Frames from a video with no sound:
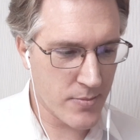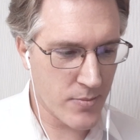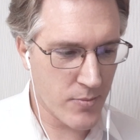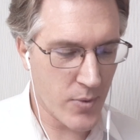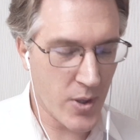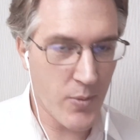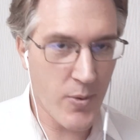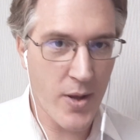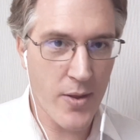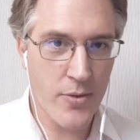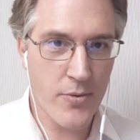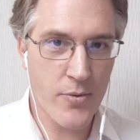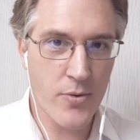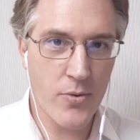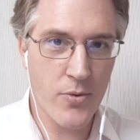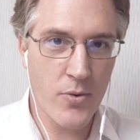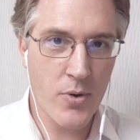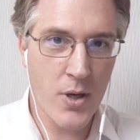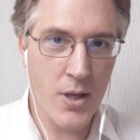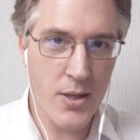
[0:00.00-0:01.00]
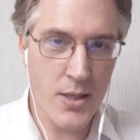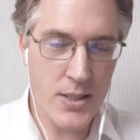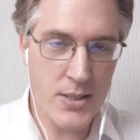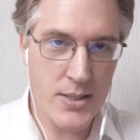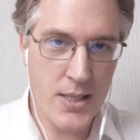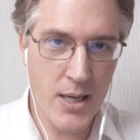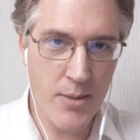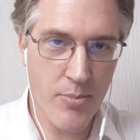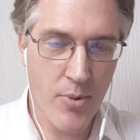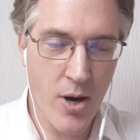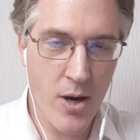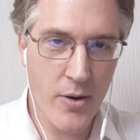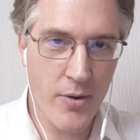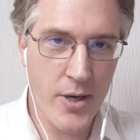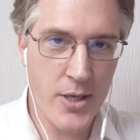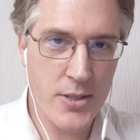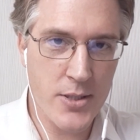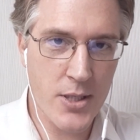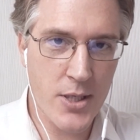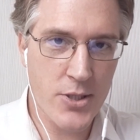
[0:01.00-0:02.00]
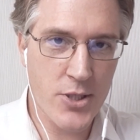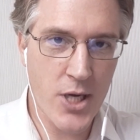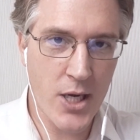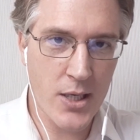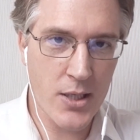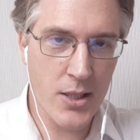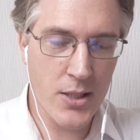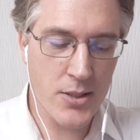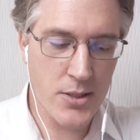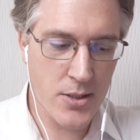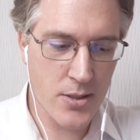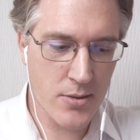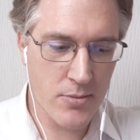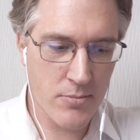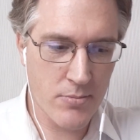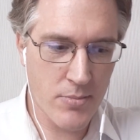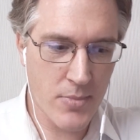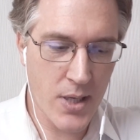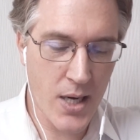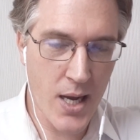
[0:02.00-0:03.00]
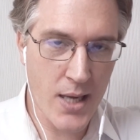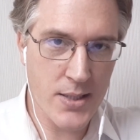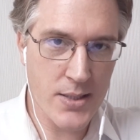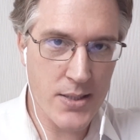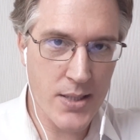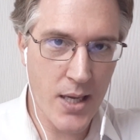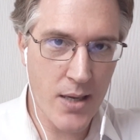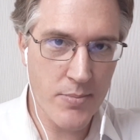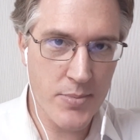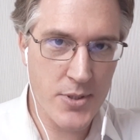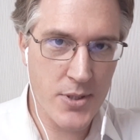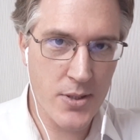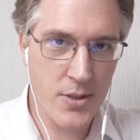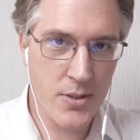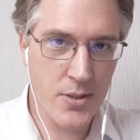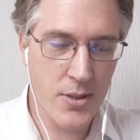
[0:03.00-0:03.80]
We went through the state progress checklist, 9 steps.